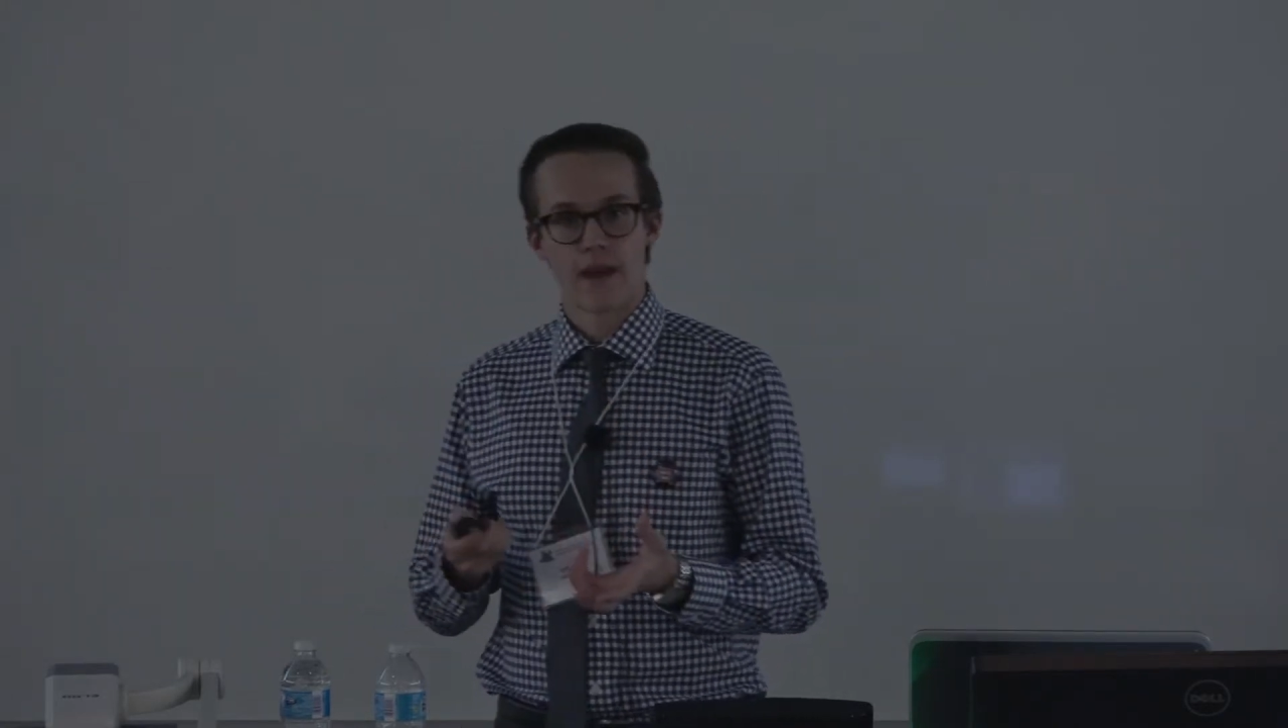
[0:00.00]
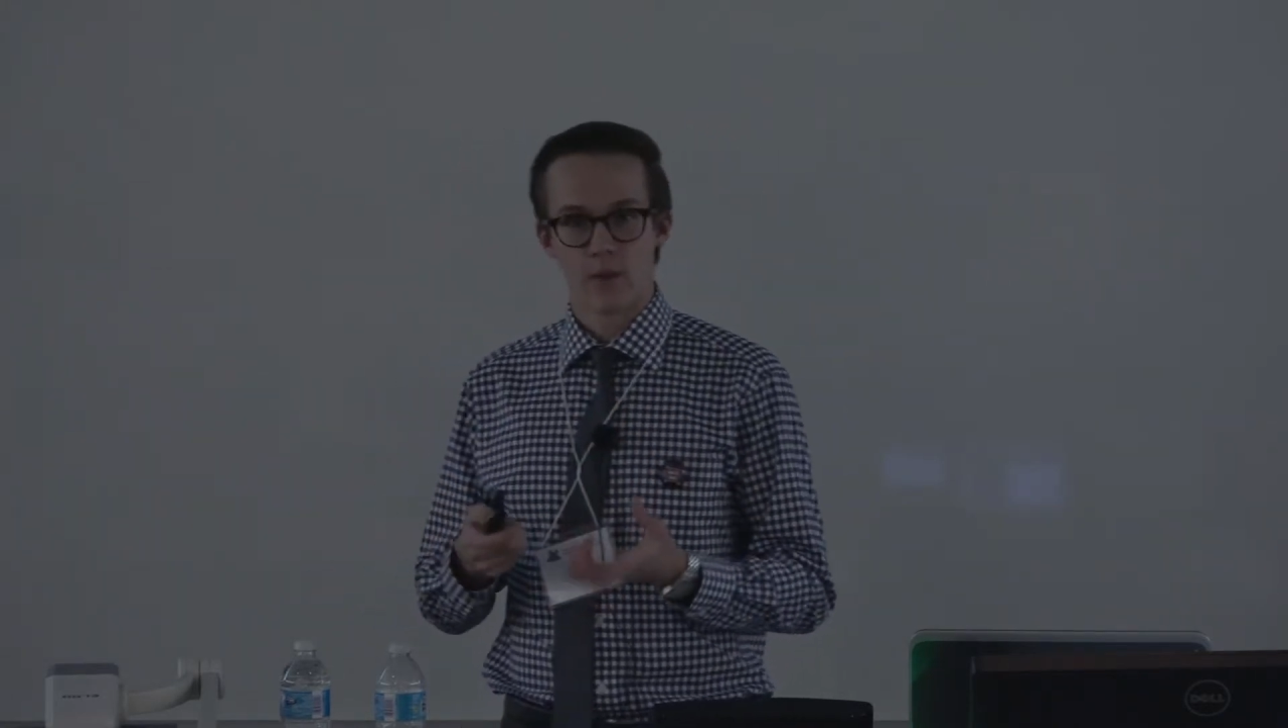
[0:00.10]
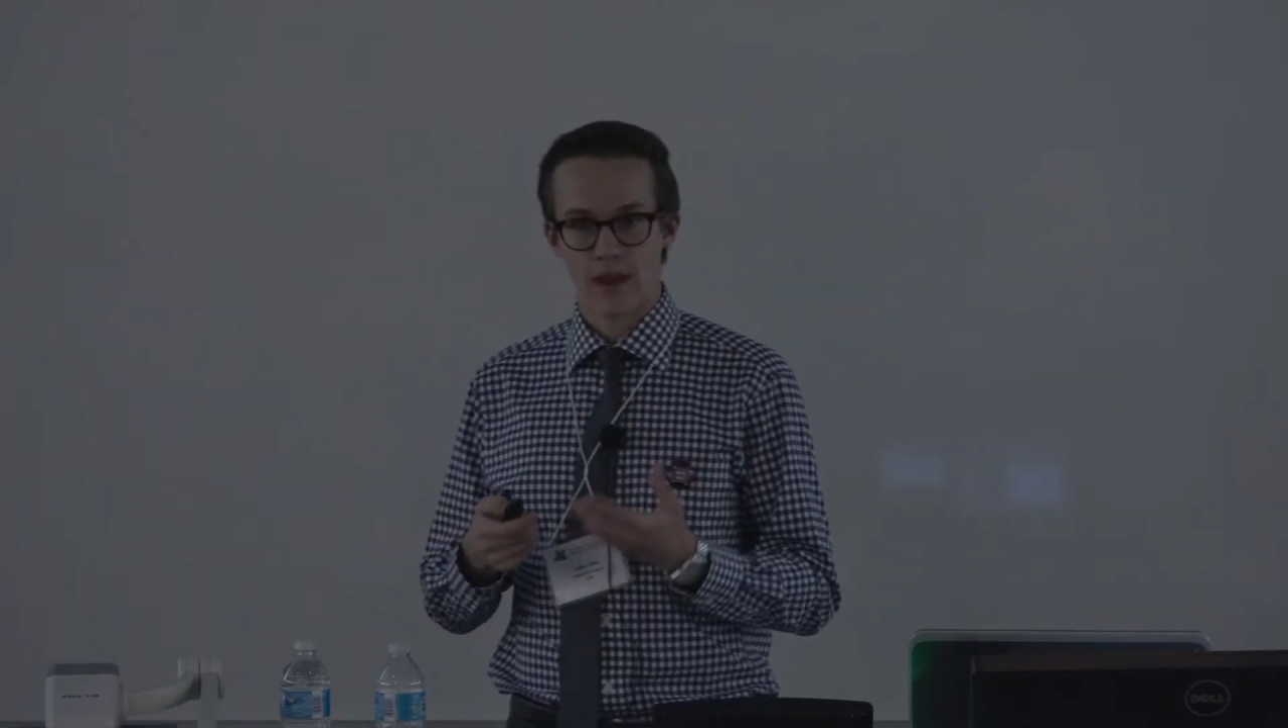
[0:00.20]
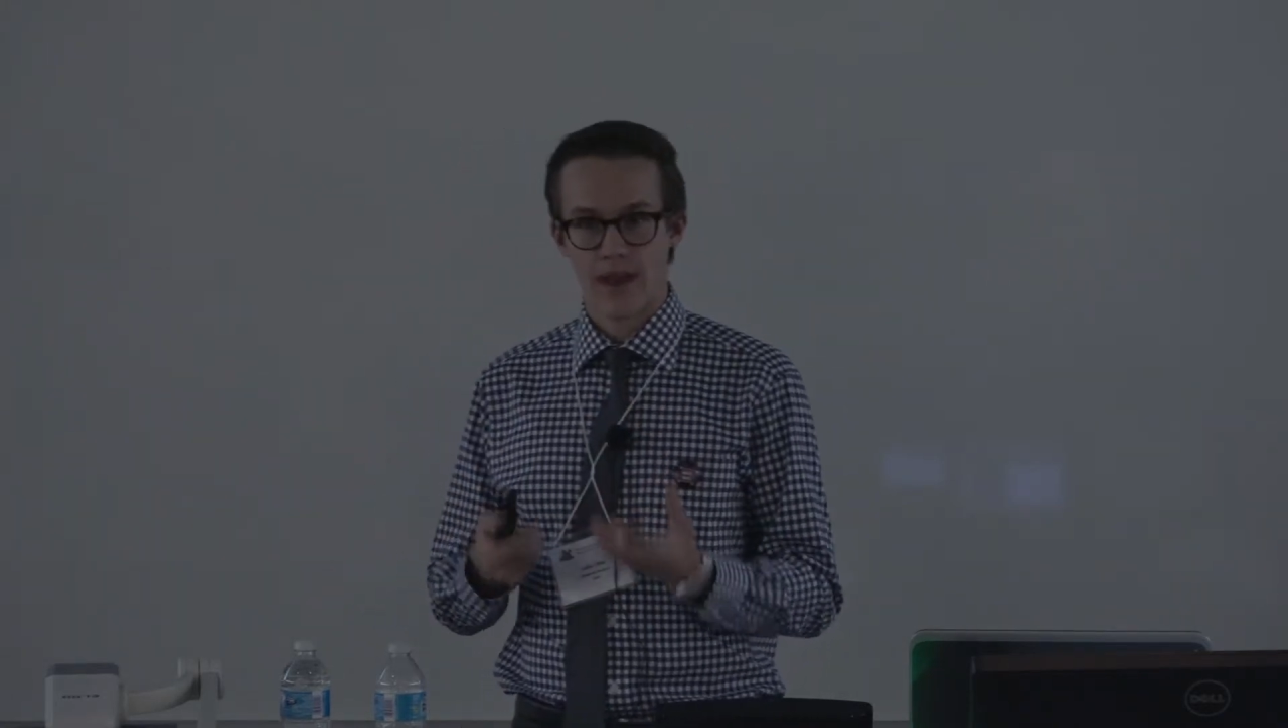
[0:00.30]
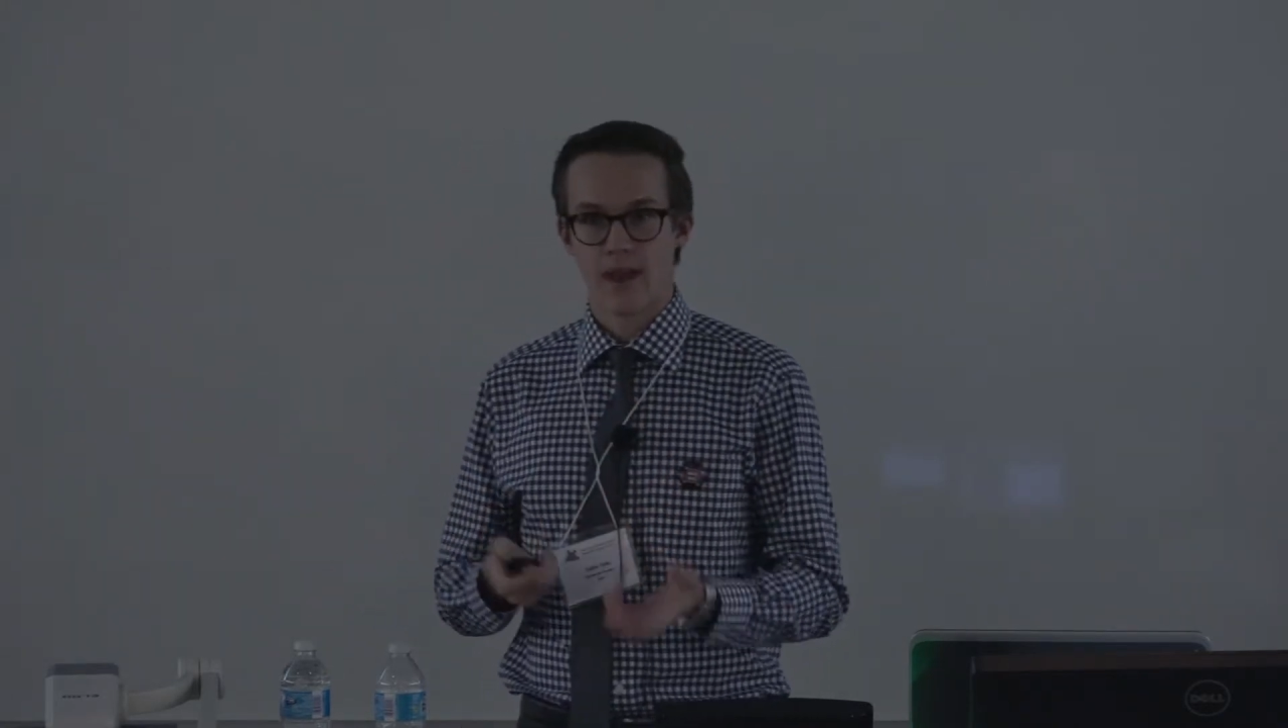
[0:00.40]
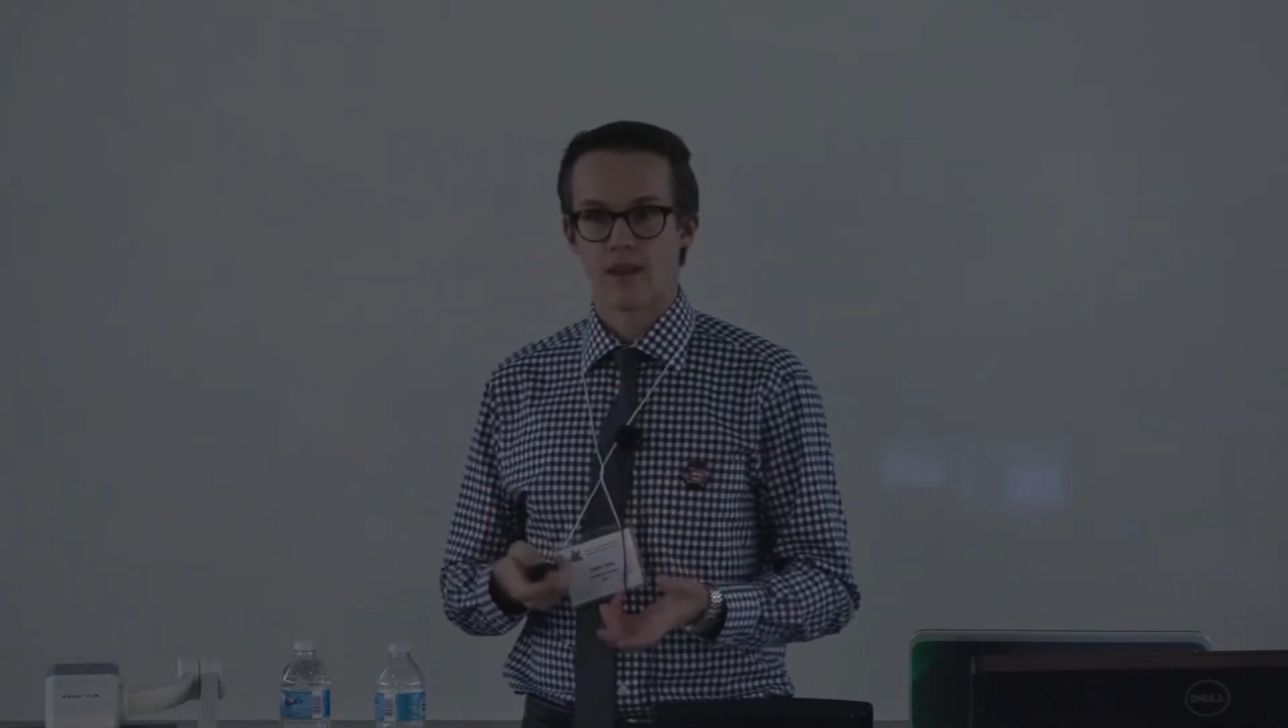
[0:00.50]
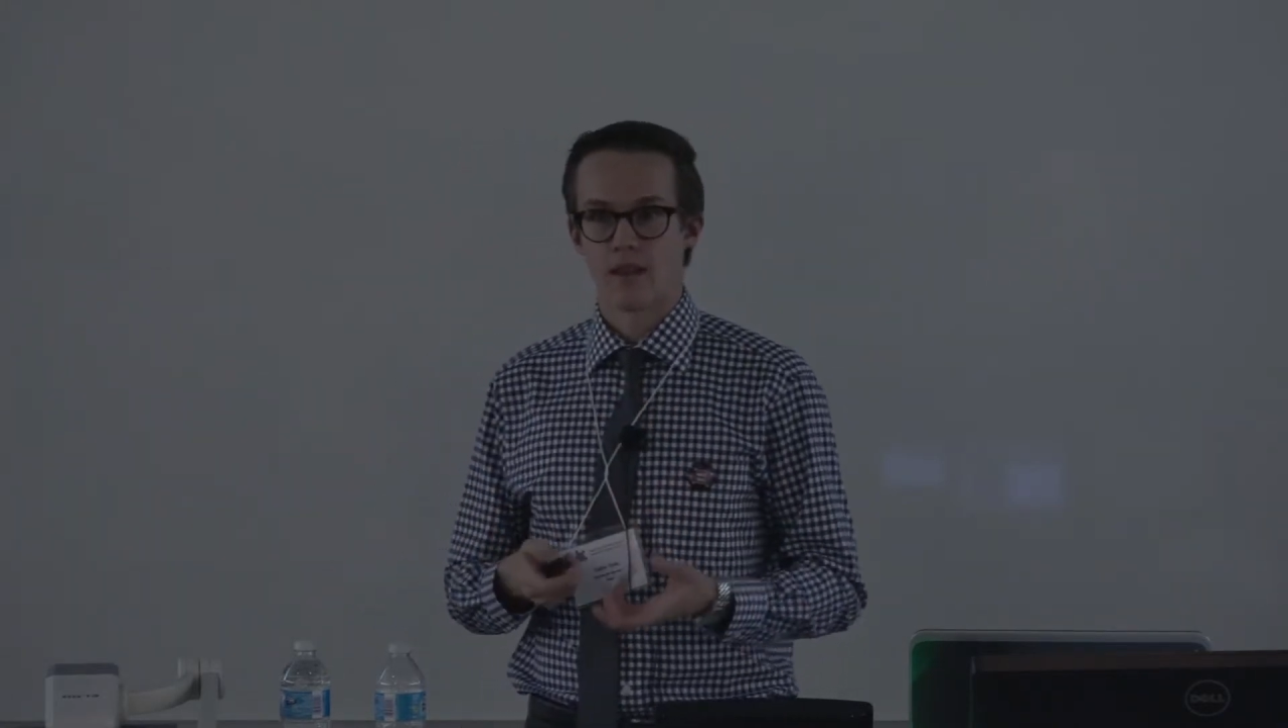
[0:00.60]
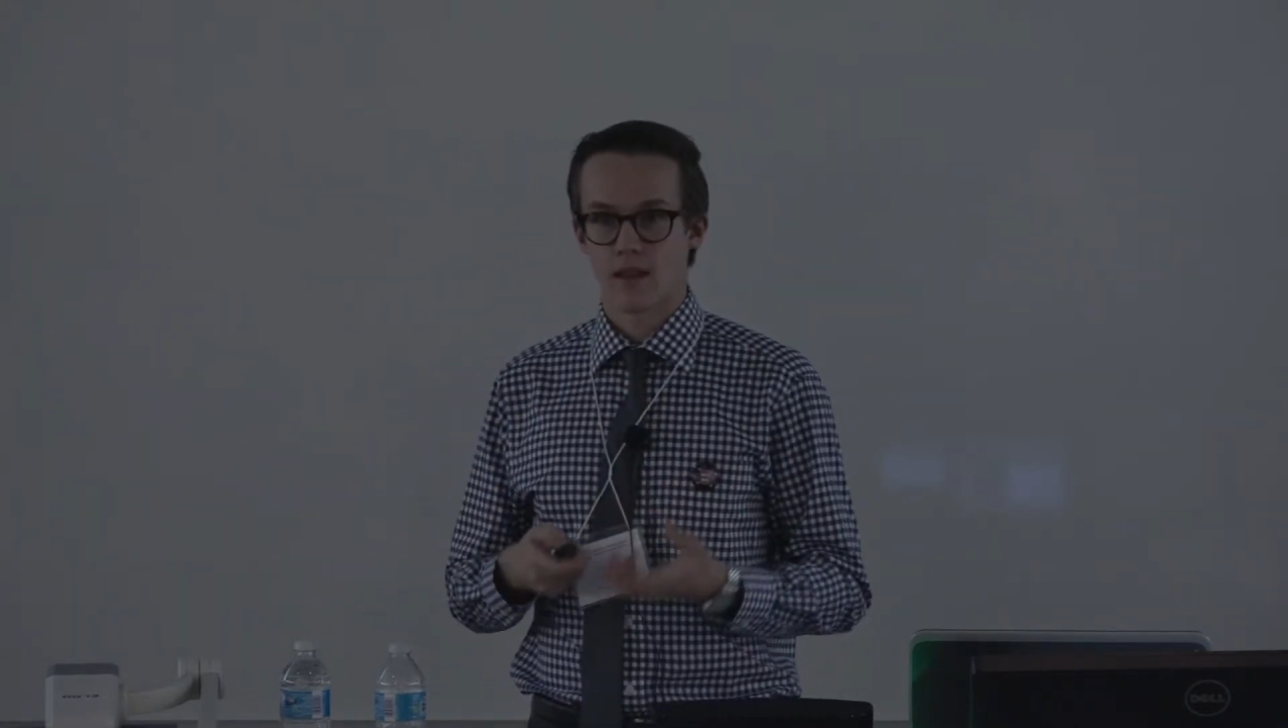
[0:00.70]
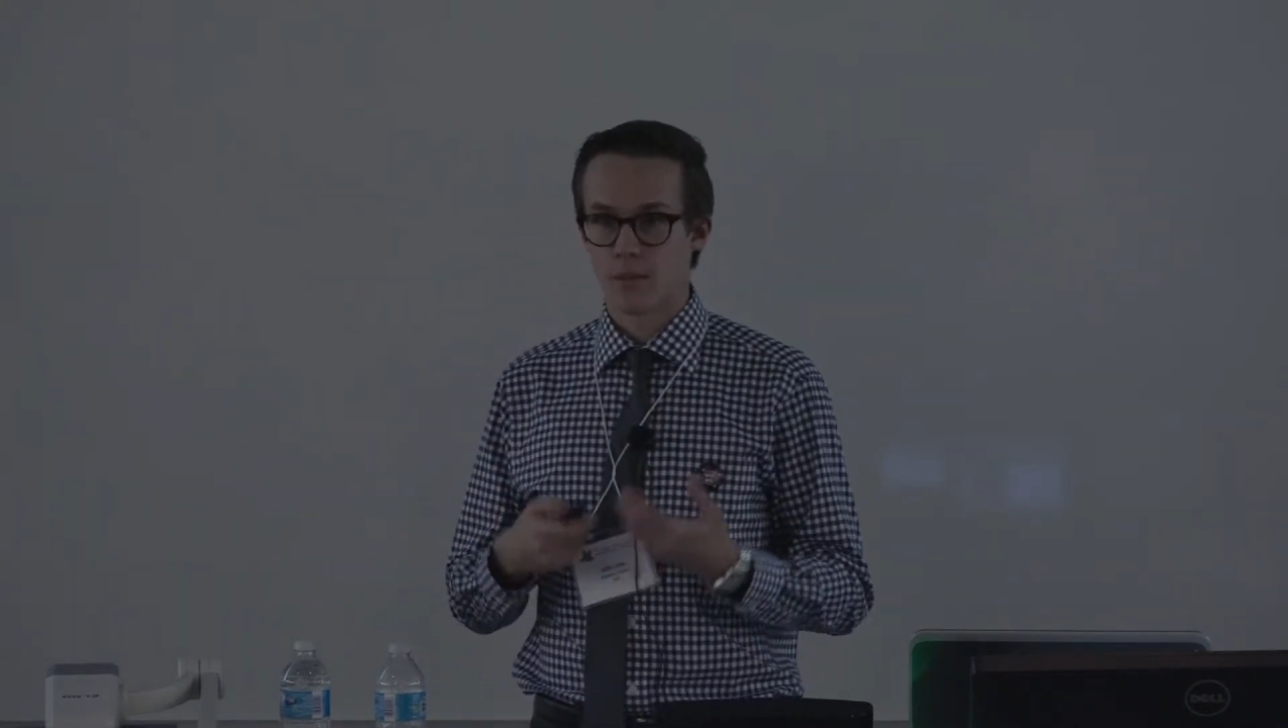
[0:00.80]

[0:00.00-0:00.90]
that we can